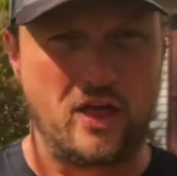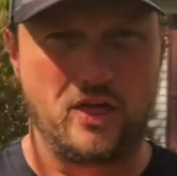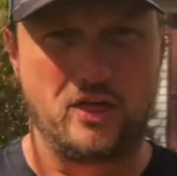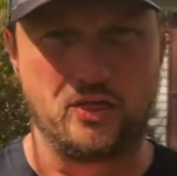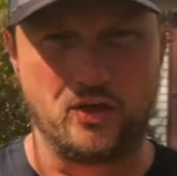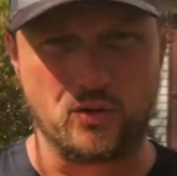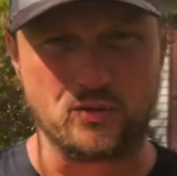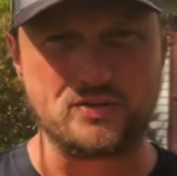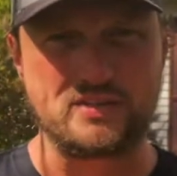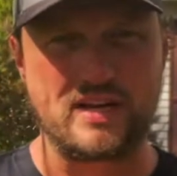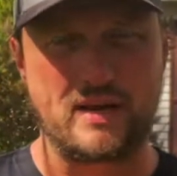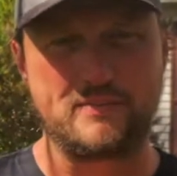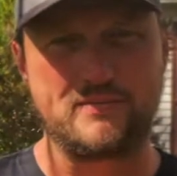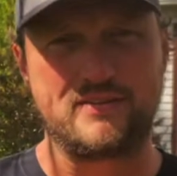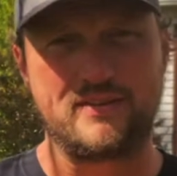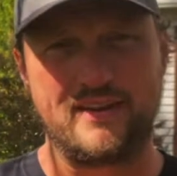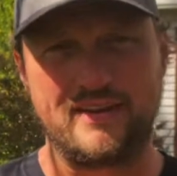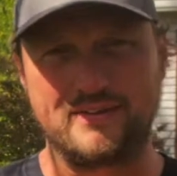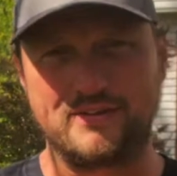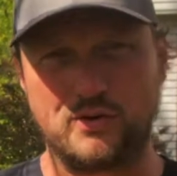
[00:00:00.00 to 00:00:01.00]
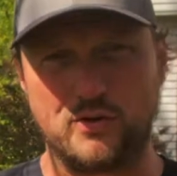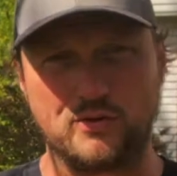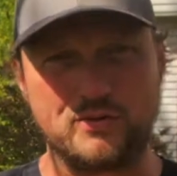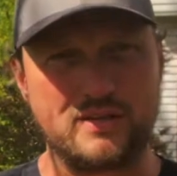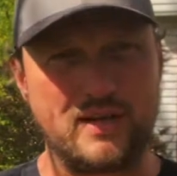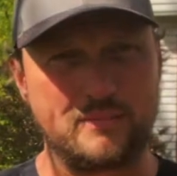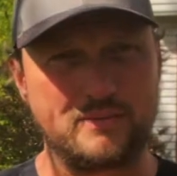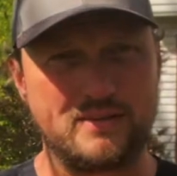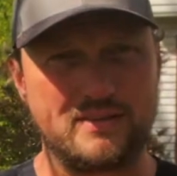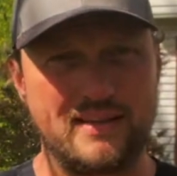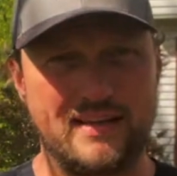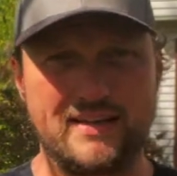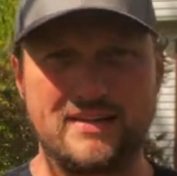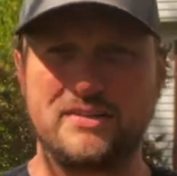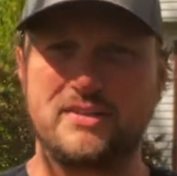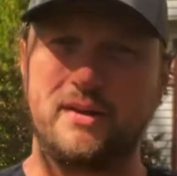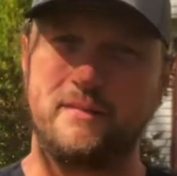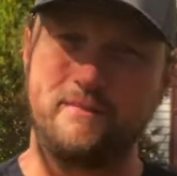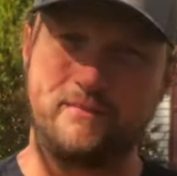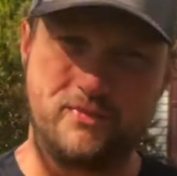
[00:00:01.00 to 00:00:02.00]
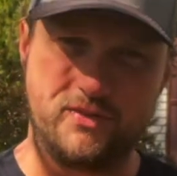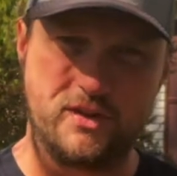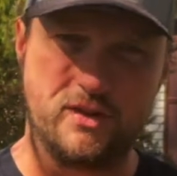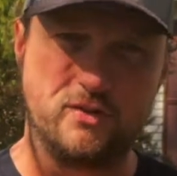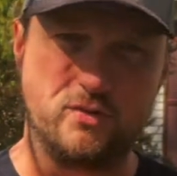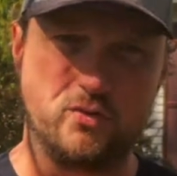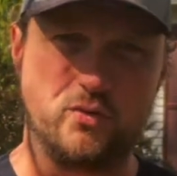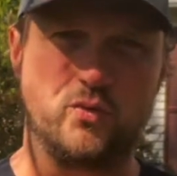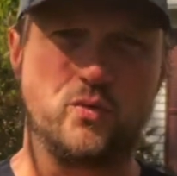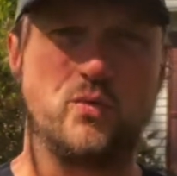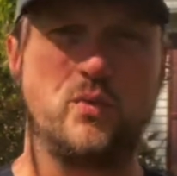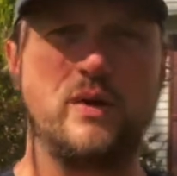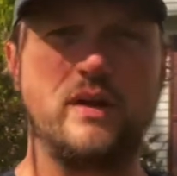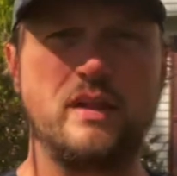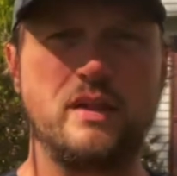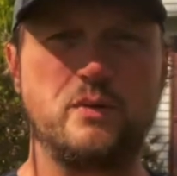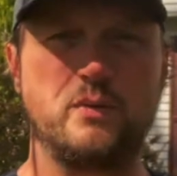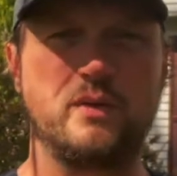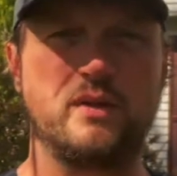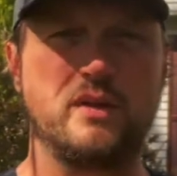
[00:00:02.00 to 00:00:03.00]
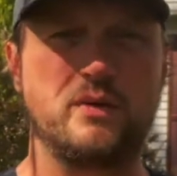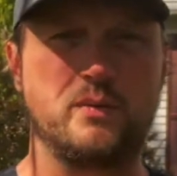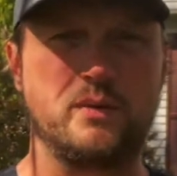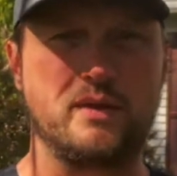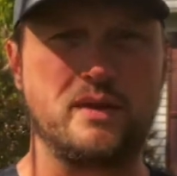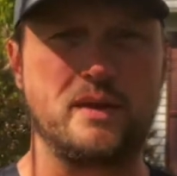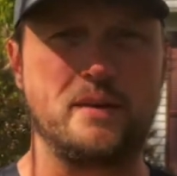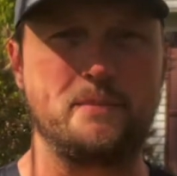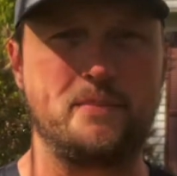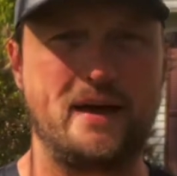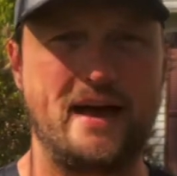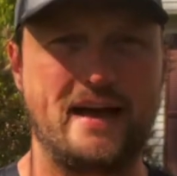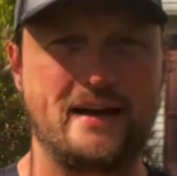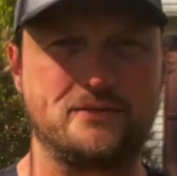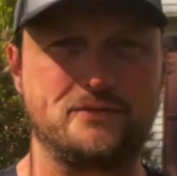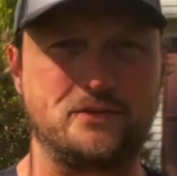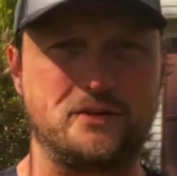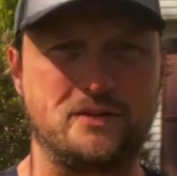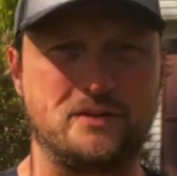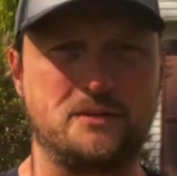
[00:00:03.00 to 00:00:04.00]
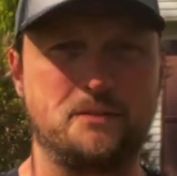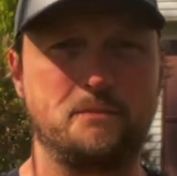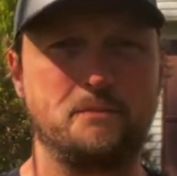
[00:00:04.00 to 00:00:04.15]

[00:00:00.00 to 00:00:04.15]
those types of things. Really impactful.